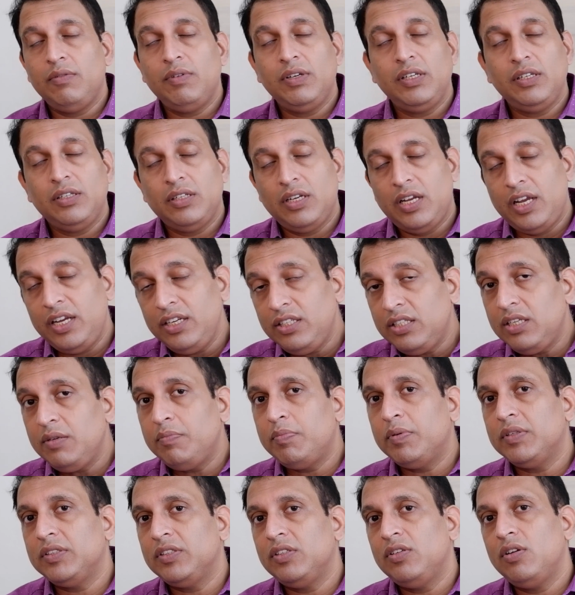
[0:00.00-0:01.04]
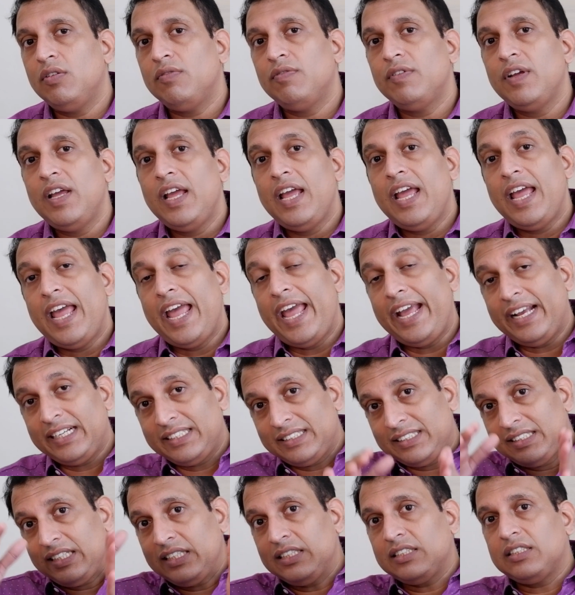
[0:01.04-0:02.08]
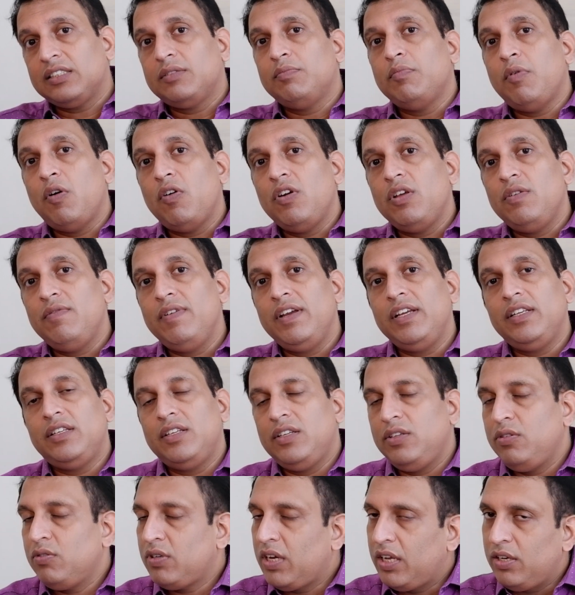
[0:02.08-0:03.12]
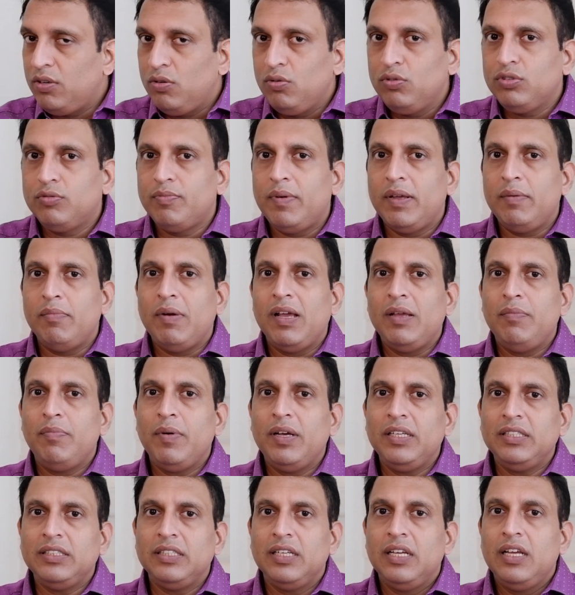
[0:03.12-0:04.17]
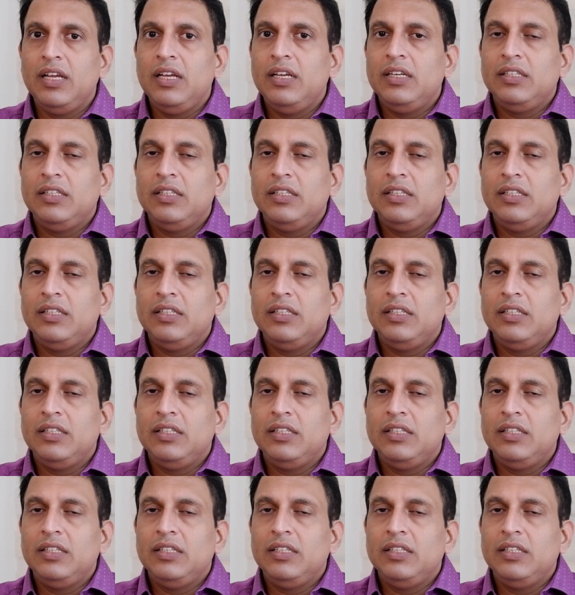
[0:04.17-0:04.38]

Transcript: even 80% of excess body weight you can lose by bypass.